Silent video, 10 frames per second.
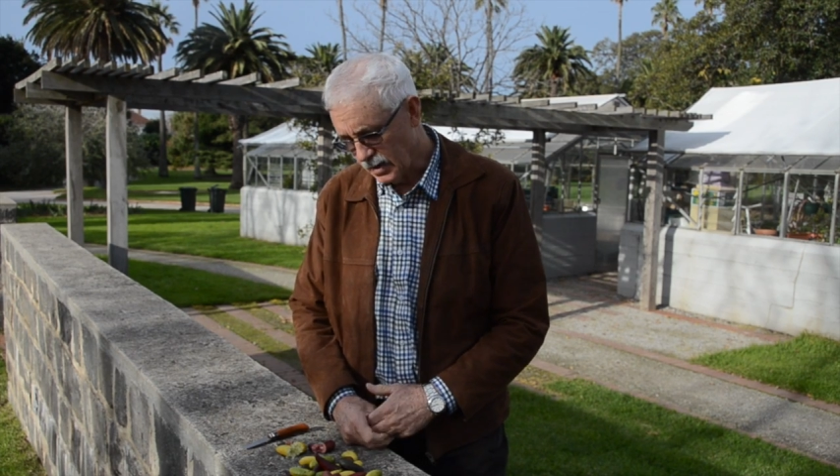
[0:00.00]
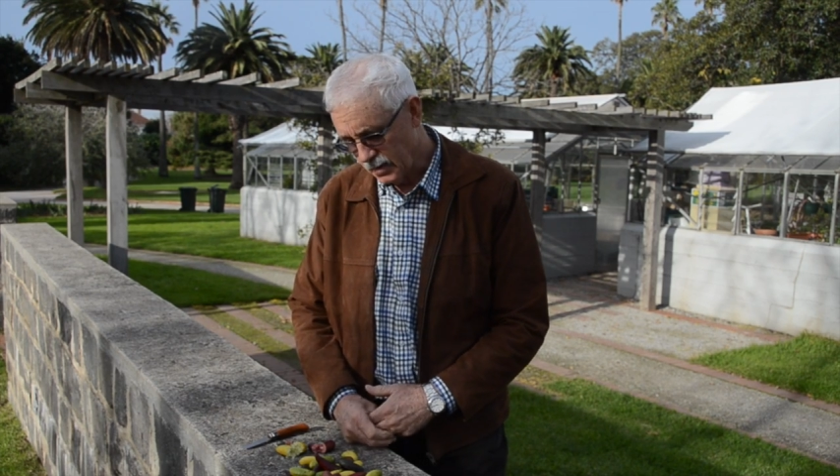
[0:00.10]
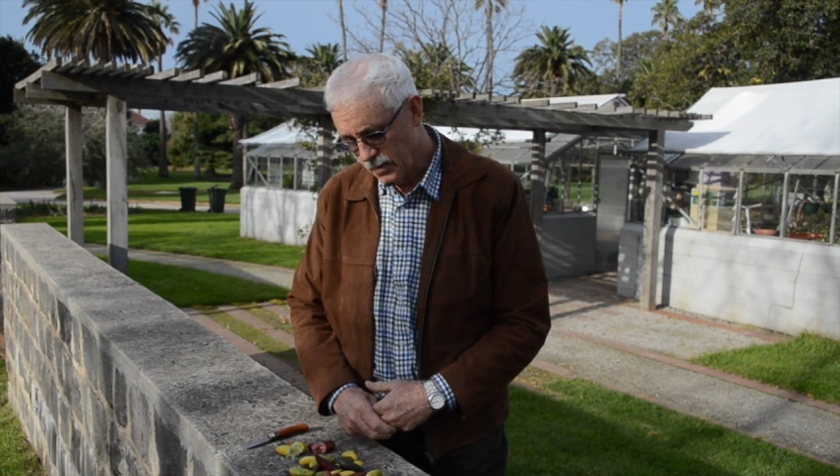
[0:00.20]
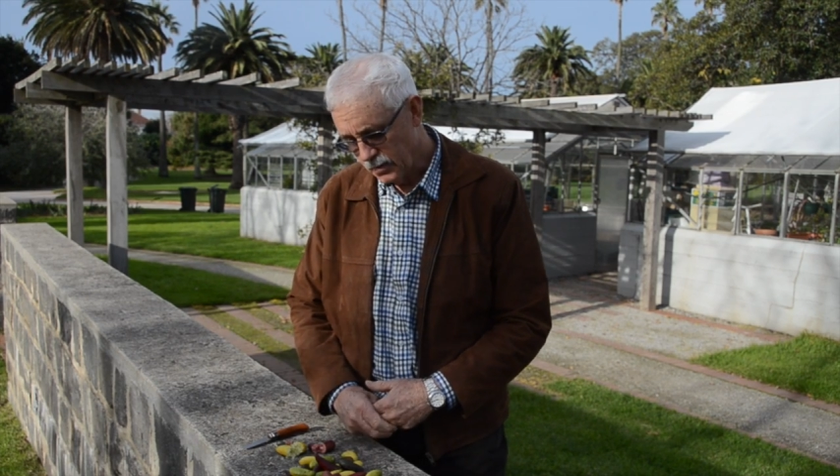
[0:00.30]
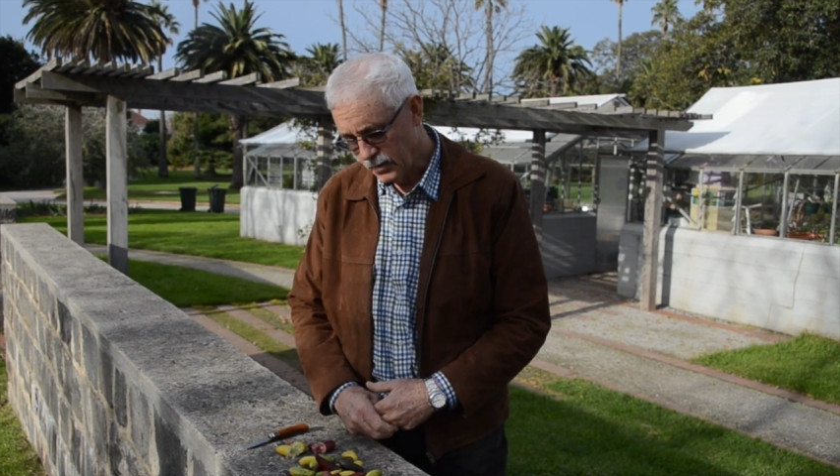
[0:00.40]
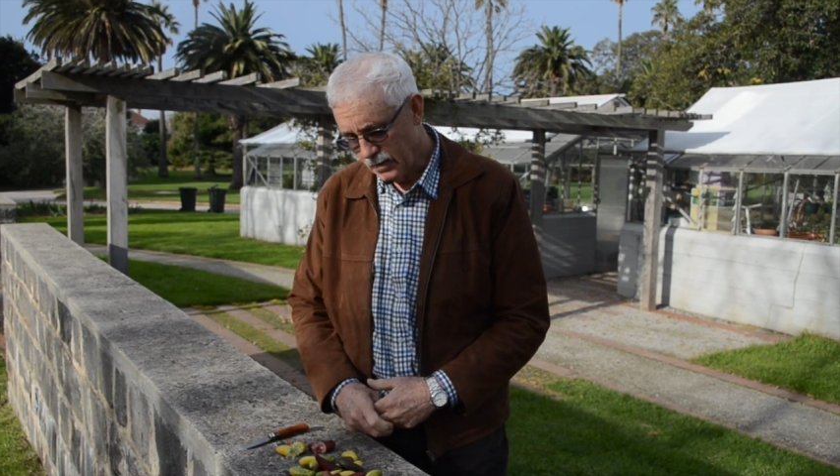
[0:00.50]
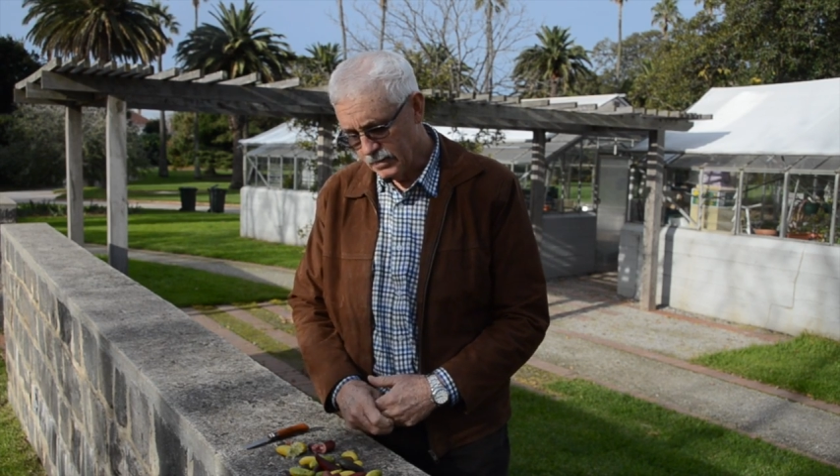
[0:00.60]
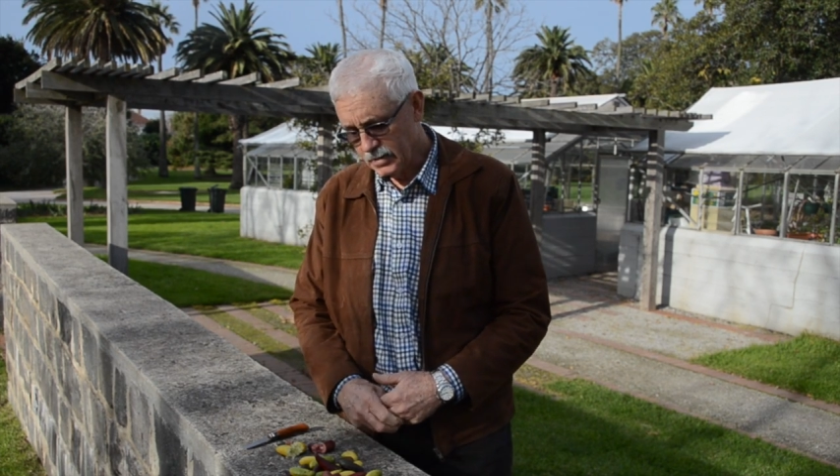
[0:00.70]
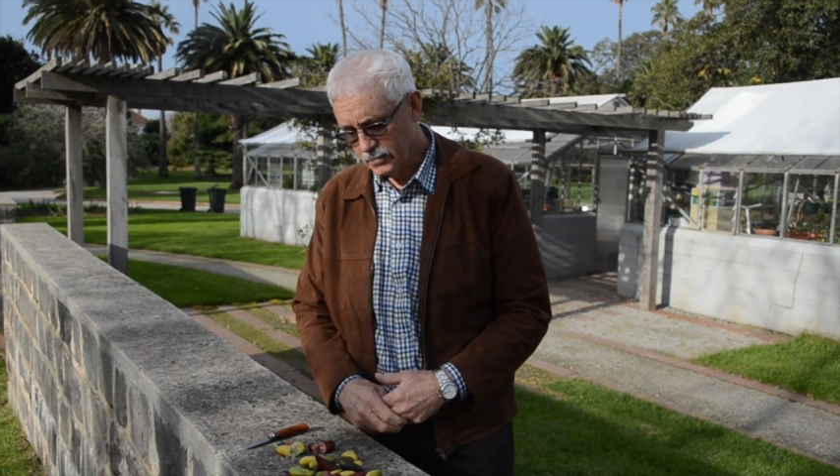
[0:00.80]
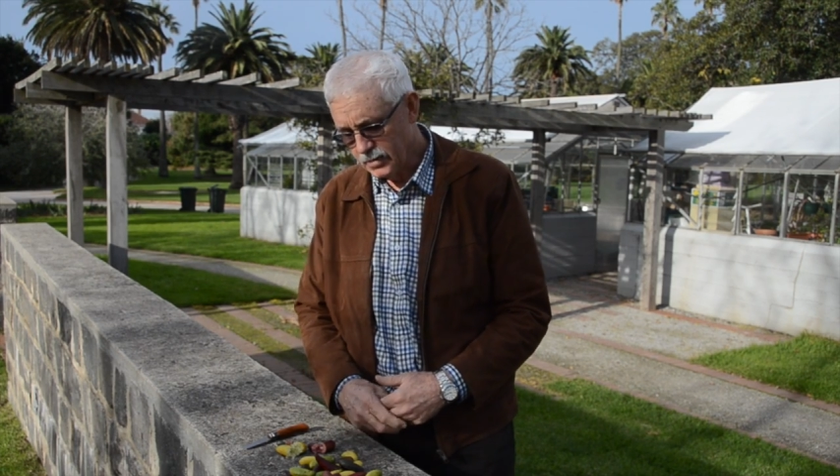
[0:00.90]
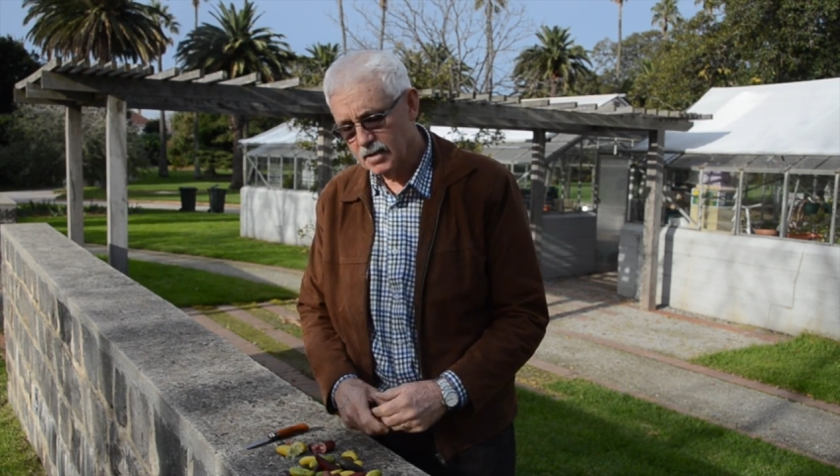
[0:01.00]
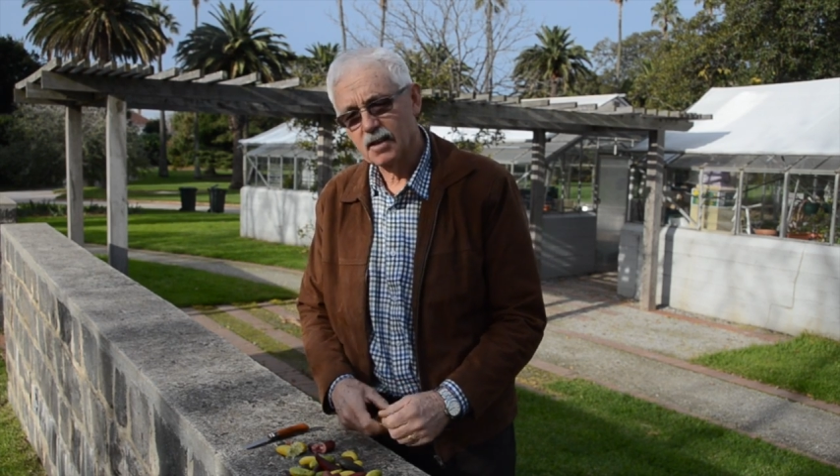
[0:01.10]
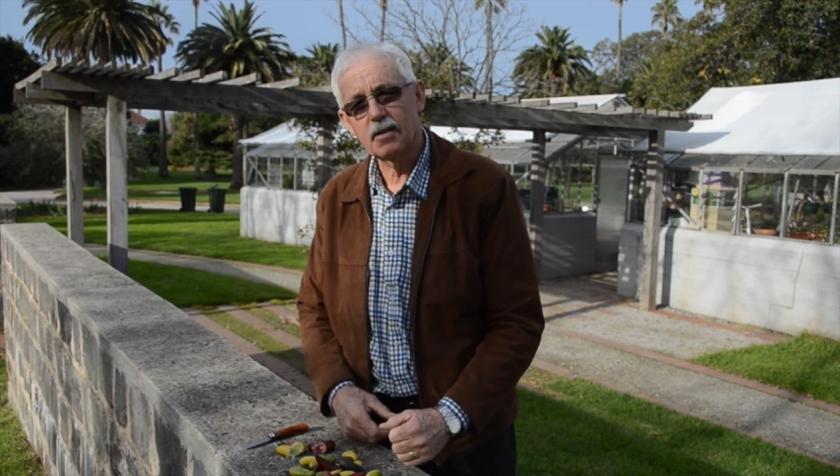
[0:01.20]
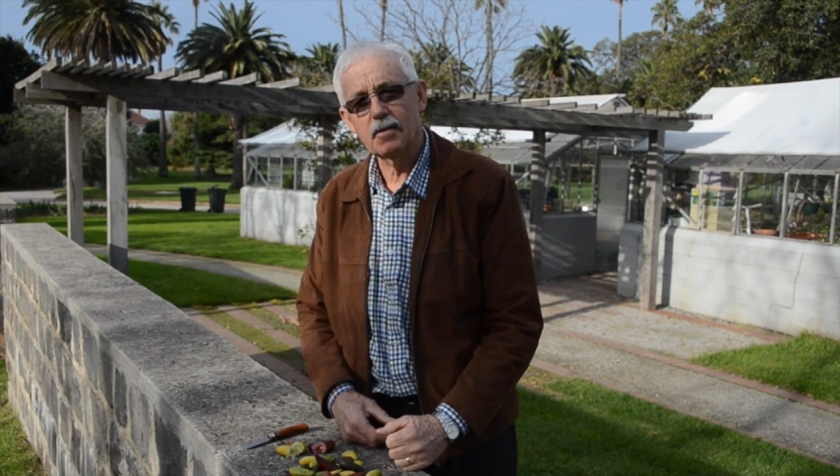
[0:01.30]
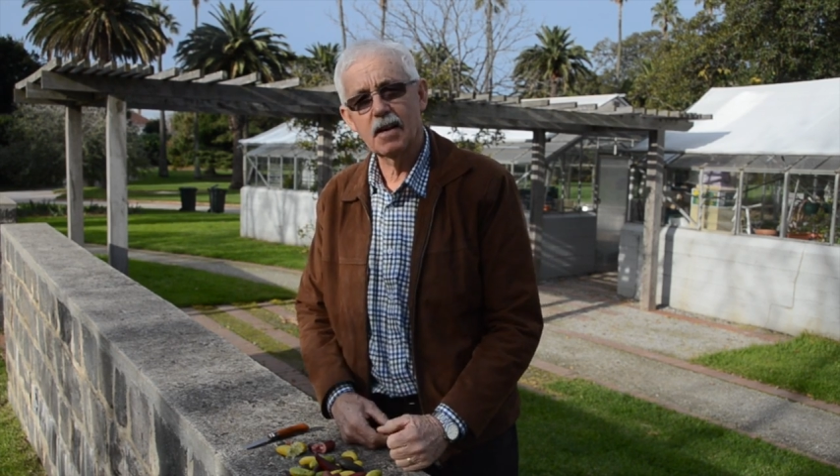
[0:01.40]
So although it's originally a